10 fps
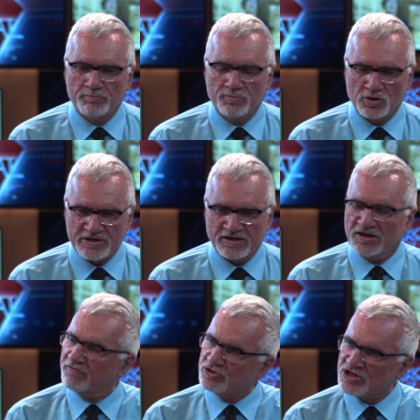goes out and
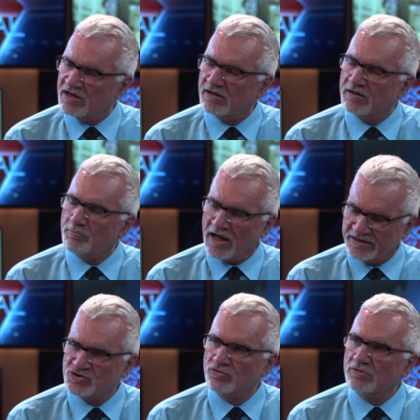covers uh, high
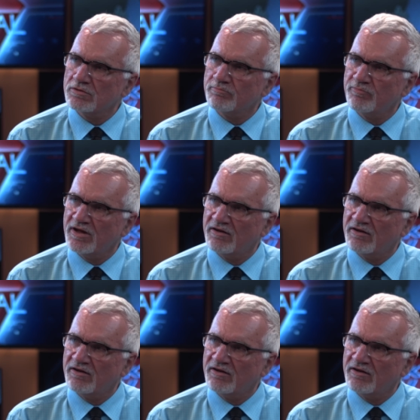school uh,